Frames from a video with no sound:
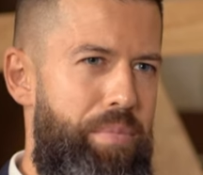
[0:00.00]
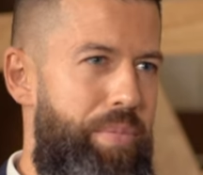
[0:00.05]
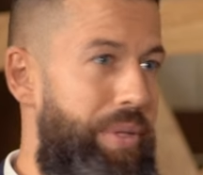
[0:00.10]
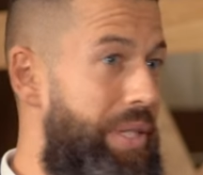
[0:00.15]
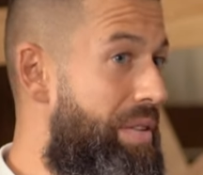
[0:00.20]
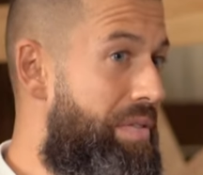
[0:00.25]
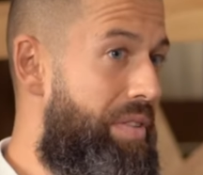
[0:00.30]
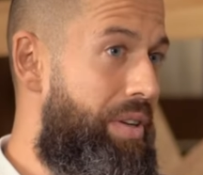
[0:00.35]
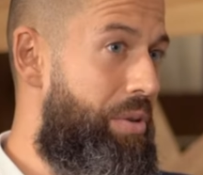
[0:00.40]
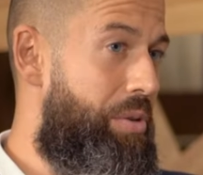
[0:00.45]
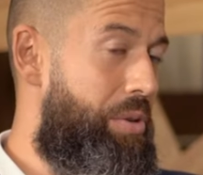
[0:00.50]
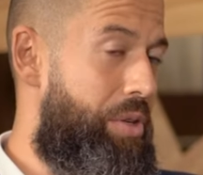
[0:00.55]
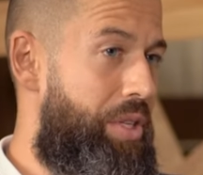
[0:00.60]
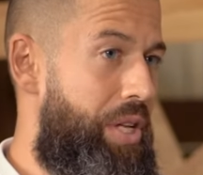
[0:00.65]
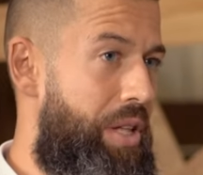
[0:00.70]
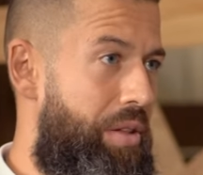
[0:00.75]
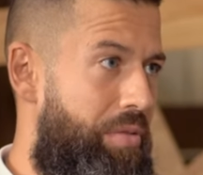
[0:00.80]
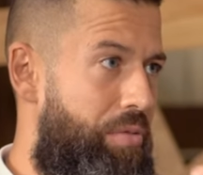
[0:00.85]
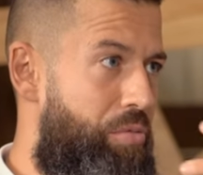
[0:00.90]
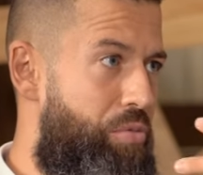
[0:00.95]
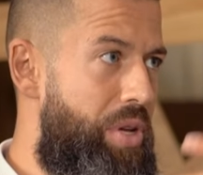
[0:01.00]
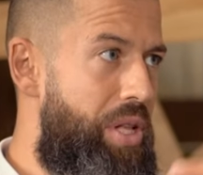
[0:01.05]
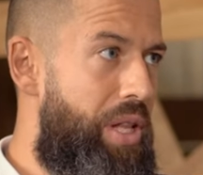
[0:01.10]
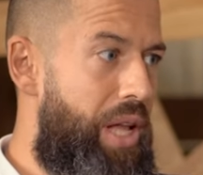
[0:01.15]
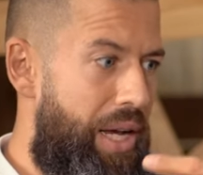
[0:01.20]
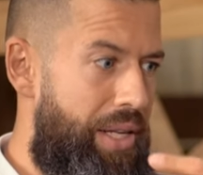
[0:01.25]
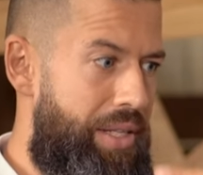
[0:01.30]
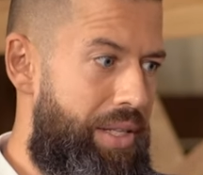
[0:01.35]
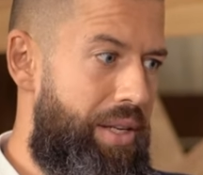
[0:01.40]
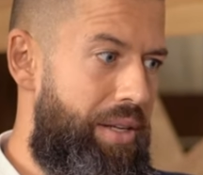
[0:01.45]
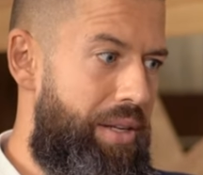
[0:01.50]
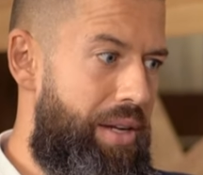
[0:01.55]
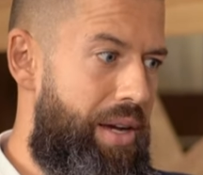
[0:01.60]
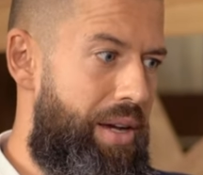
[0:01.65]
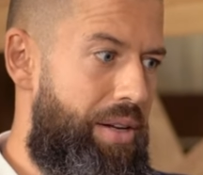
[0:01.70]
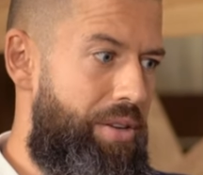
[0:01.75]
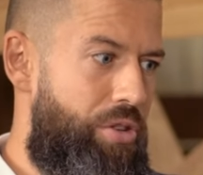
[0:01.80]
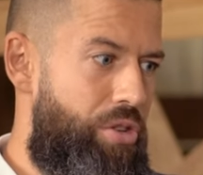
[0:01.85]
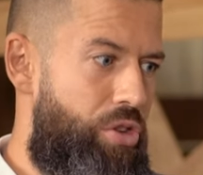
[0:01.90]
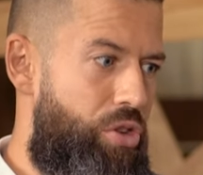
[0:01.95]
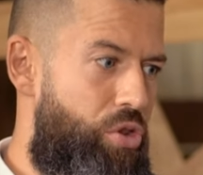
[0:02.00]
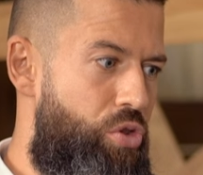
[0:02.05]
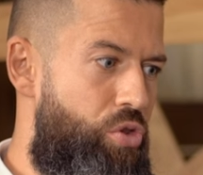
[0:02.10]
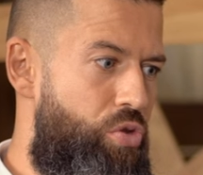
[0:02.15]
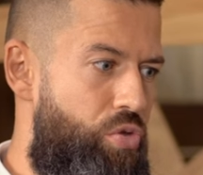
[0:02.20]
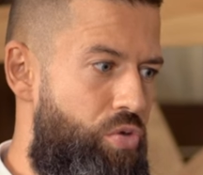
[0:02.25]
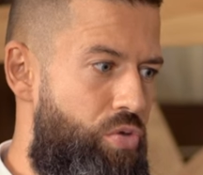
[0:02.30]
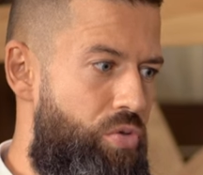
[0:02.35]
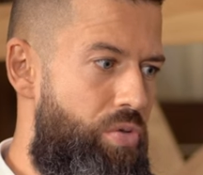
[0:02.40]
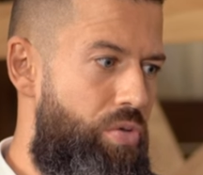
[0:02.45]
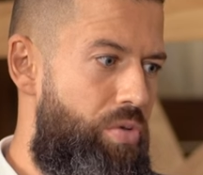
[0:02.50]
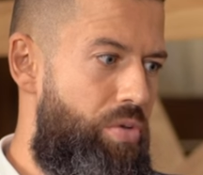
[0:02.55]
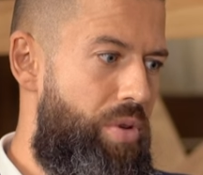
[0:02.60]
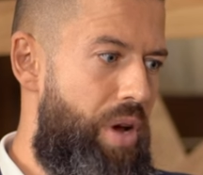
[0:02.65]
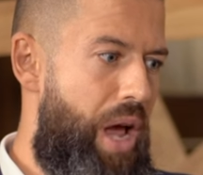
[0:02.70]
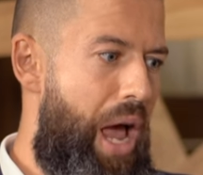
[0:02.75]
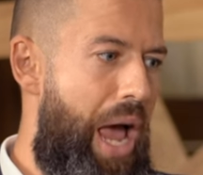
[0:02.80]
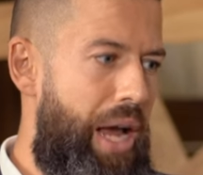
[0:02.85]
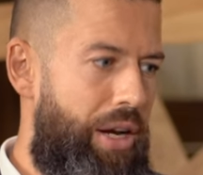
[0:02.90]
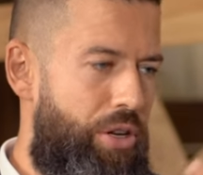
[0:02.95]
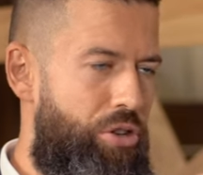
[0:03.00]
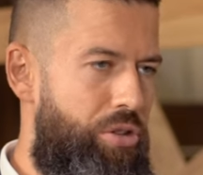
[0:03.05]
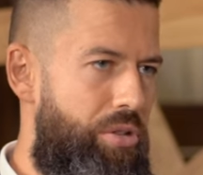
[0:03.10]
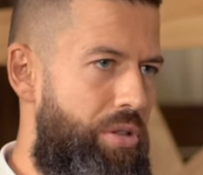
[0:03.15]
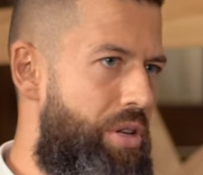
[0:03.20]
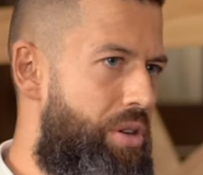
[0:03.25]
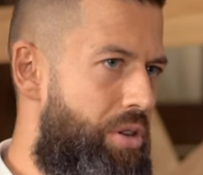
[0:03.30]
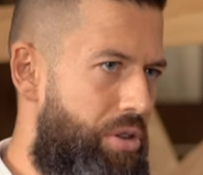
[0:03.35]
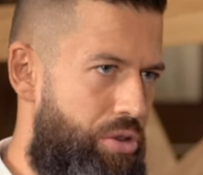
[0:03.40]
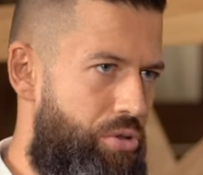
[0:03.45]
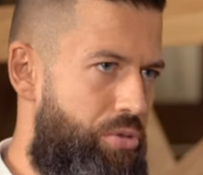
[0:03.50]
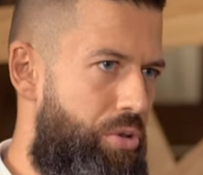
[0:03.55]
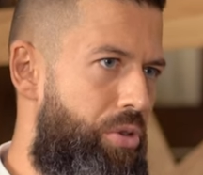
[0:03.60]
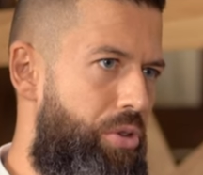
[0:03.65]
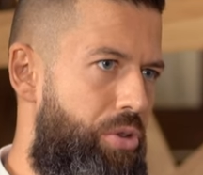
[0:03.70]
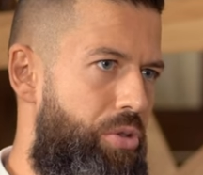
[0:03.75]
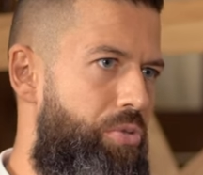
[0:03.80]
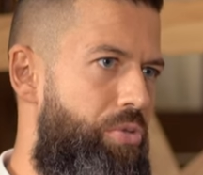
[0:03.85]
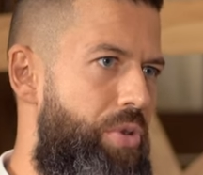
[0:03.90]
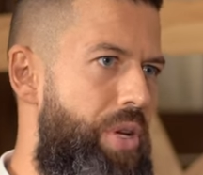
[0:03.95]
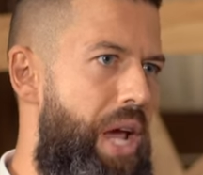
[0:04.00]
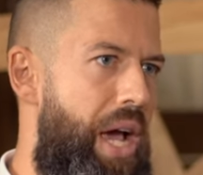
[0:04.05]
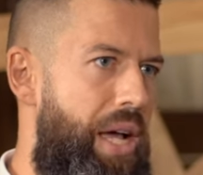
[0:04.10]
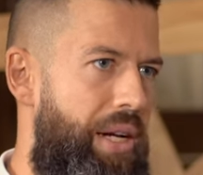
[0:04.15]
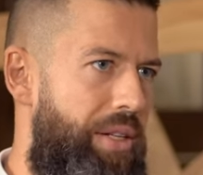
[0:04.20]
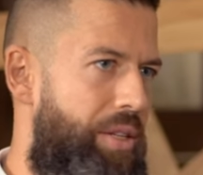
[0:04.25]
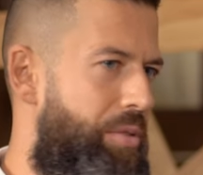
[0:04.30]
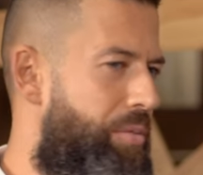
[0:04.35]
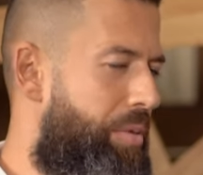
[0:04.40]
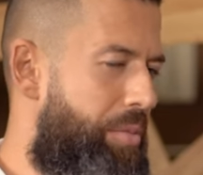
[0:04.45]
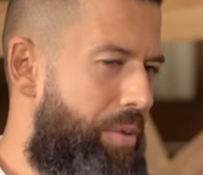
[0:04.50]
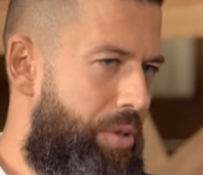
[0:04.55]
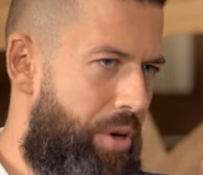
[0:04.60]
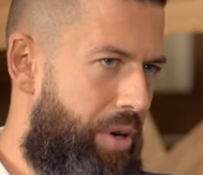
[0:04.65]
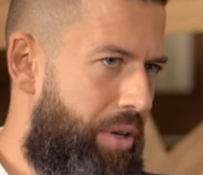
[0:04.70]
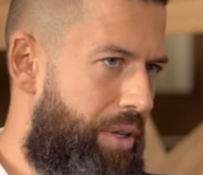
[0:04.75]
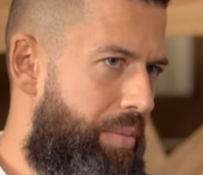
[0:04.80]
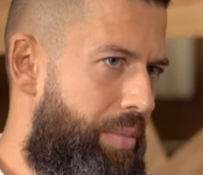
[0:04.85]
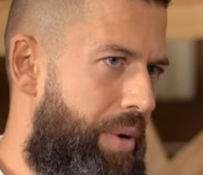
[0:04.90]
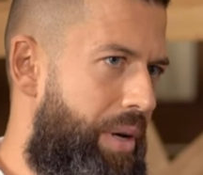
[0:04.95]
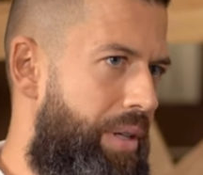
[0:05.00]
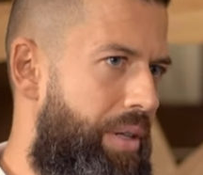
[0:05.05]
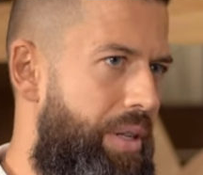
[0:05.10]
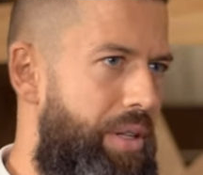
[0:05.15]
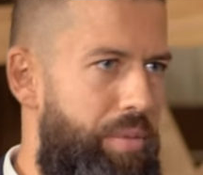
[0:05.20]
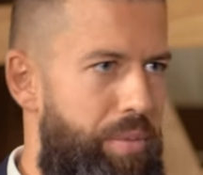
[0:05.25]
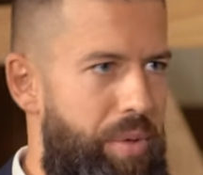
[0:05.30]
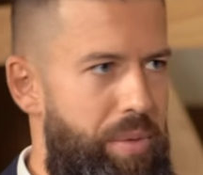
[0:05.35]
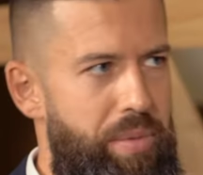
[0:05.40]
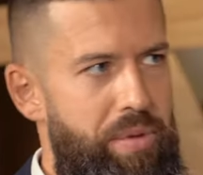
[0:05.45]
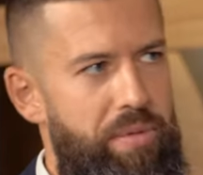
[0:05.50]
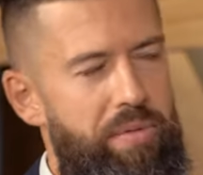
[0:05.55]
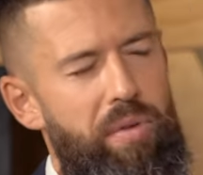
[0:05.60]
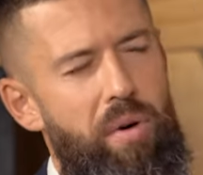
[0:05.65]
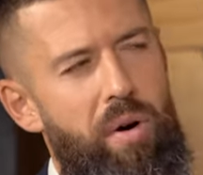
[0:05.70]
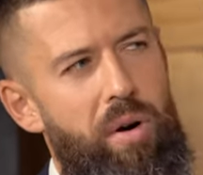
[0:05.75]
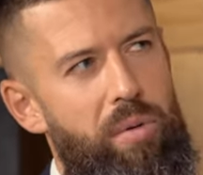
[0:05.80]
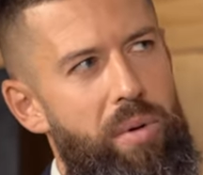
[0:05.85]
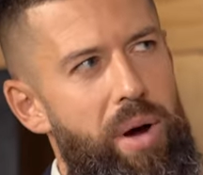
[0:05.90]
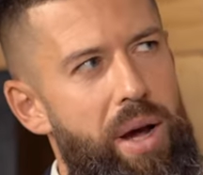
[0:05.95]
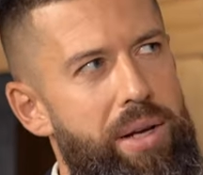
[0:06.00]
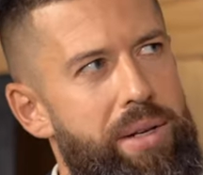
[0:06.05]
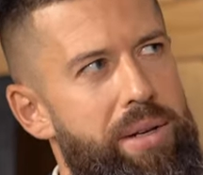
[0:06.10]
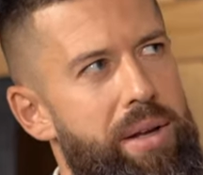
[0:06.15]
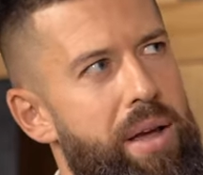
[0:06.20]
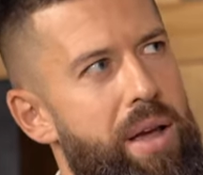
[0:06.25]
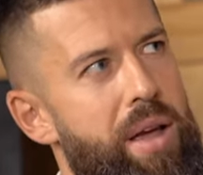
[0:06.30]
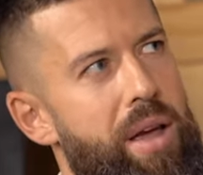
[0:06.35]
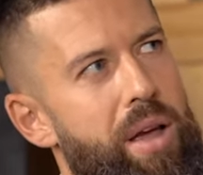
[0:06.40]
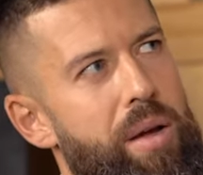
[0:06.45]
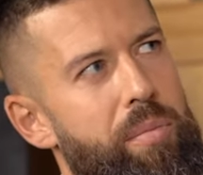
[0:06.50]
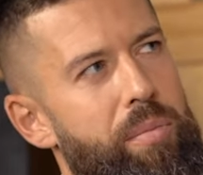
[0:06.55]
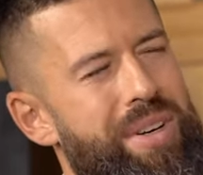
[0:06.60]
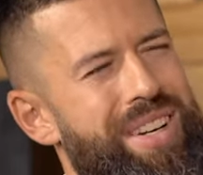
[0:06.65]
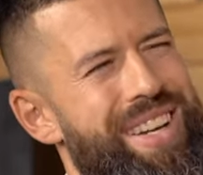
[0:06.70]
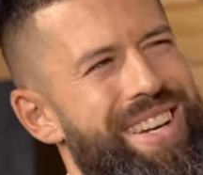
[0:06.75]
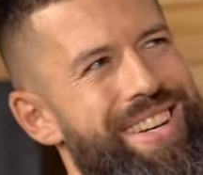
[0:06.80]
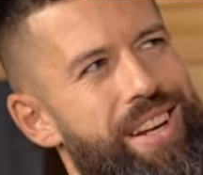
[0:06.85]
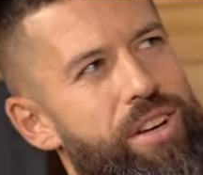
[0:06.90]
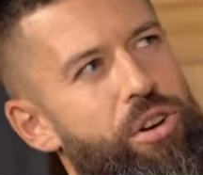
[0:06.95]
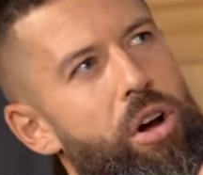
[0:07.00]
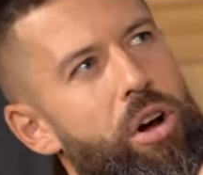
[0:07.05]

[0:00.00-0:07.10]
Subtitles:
believing in yourself, realizing that you actually control your reality. What we talked about a little bit before, right? But in the